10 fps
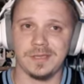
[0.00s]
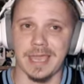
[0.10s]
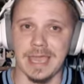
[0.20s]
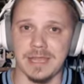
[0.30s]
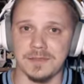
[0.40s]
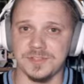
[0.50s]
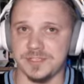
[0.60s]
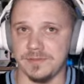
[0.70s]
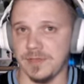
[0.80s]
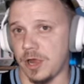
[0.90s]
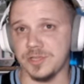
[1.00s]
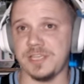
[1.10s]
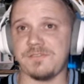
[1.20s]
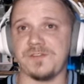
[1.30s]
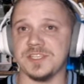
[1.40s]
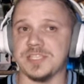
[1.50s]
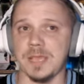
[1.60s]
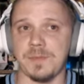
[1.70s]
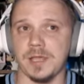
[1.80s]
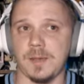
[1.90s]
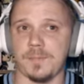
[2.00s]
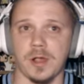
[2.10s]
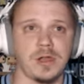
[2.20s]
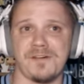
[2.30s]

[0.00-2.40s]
And our defense stepping up, our